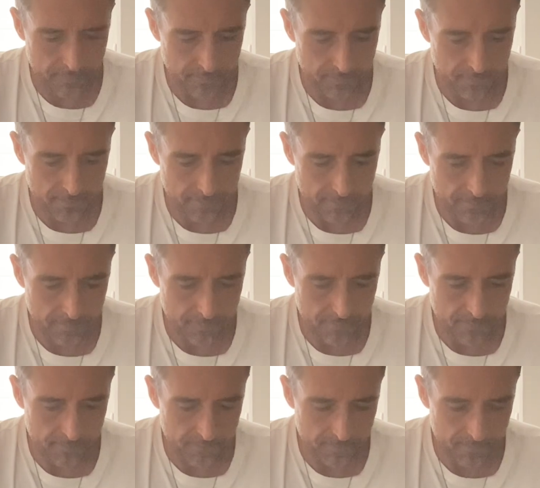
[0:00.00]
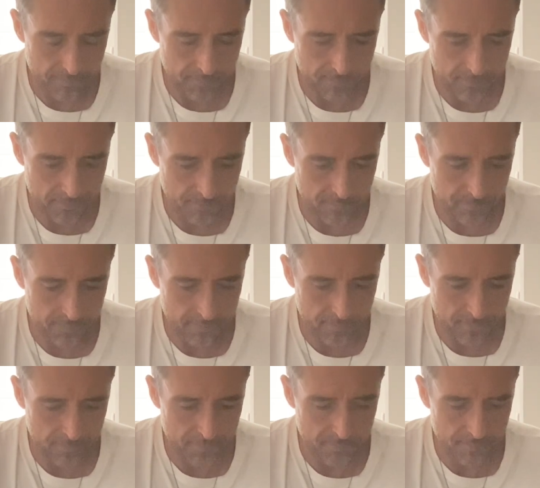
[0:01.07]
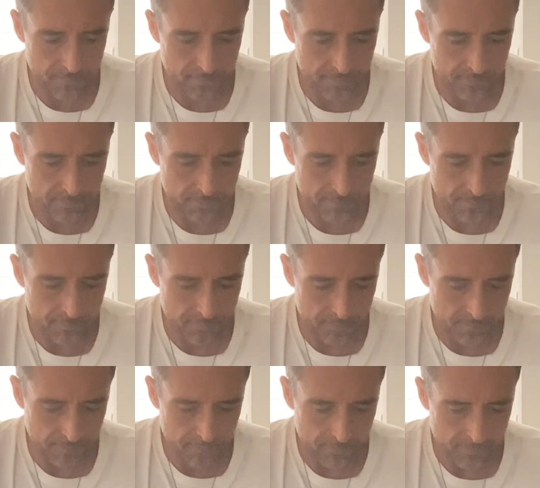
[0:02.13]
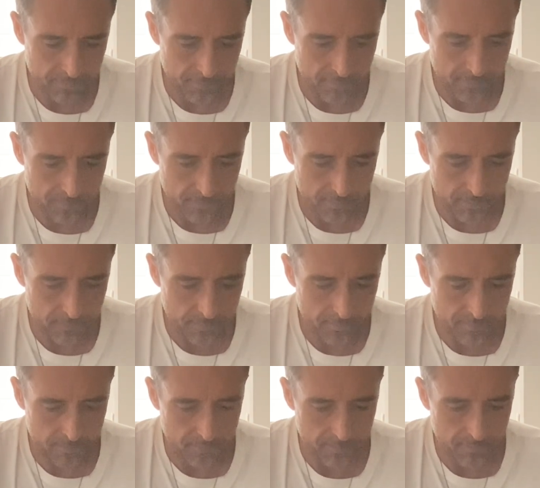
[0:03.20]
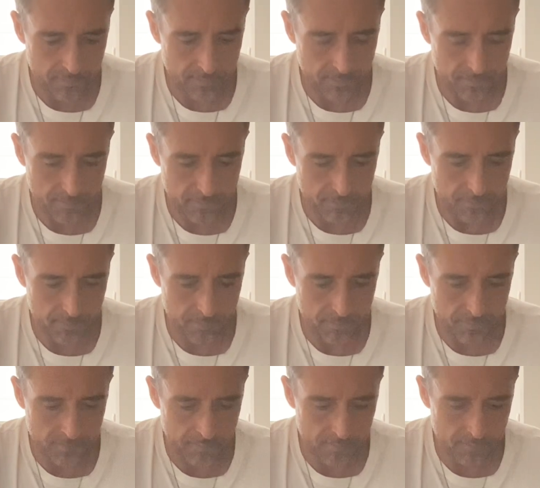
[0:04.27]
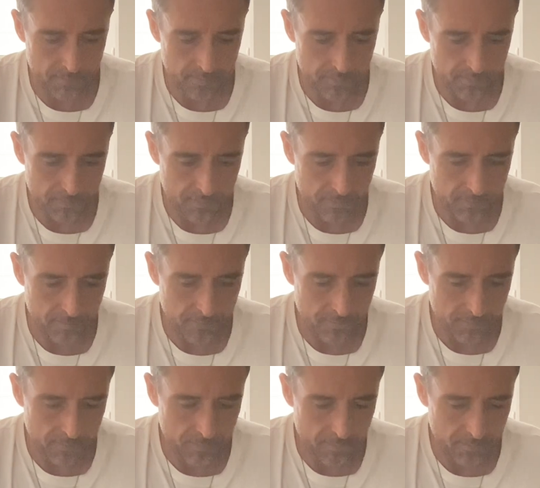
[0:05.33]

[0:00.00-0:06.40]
No one is speaking in this clip.